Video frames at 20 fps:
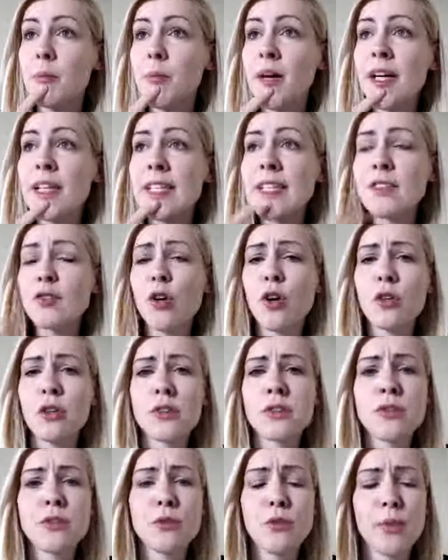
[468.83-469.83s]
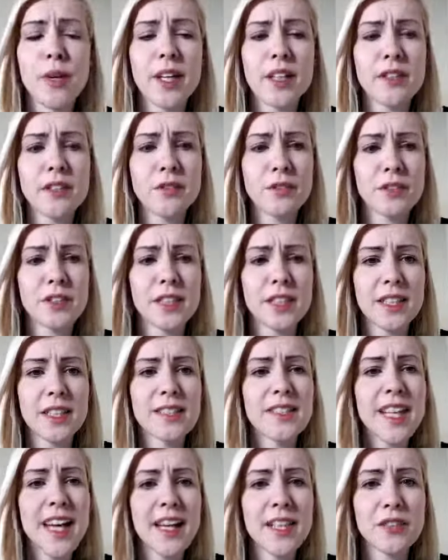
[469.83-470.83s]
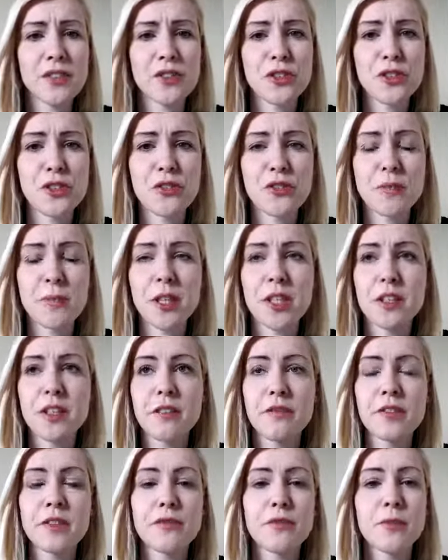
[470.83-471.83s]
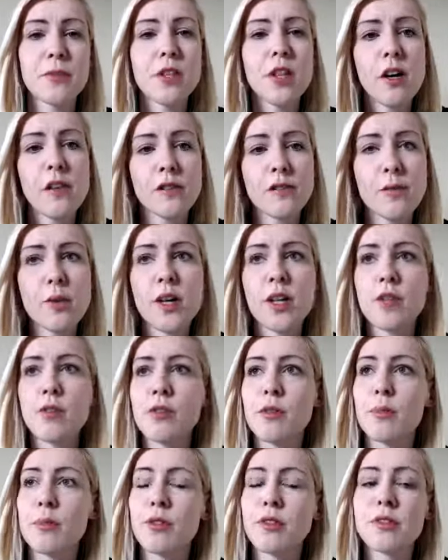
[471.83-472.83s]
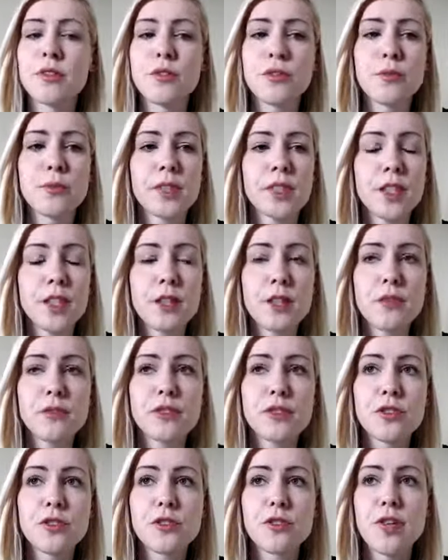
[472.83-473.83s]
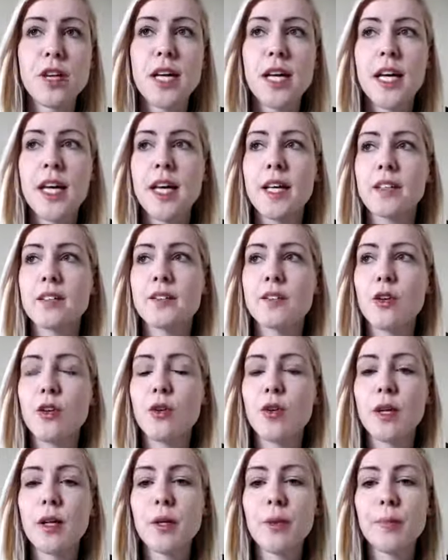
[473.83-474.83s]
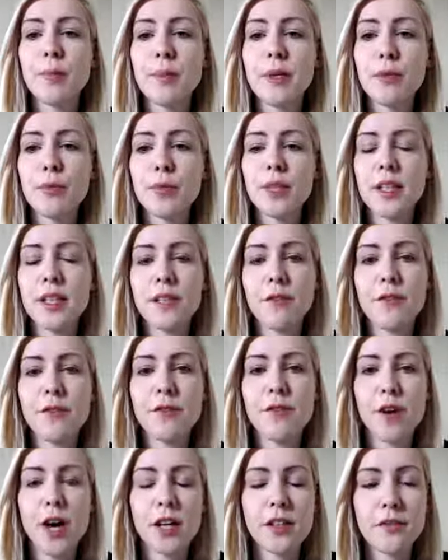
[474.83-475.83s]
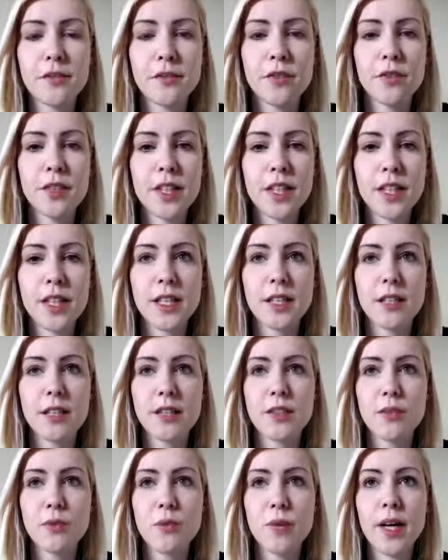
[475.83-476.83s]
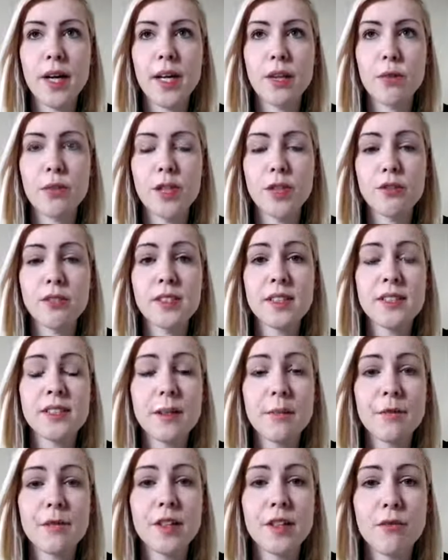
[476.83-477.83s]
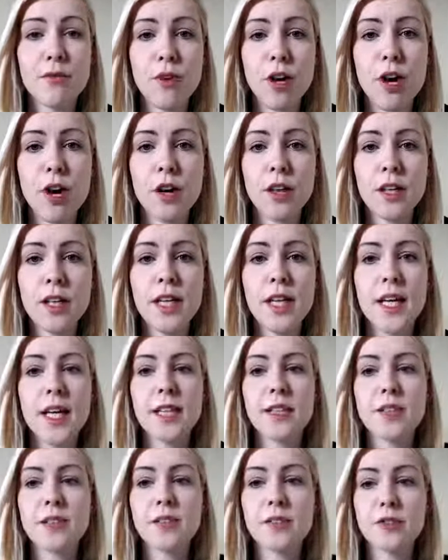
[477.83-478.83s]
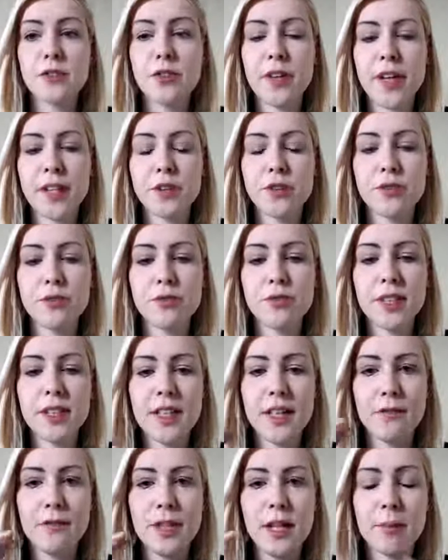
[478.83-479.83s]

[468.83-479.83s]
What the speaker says: it's also the way the critique is handed to you, especially if it's from a loved one or a person you're really close to. So be really thoughtful in the way when you see something wrong, try to level up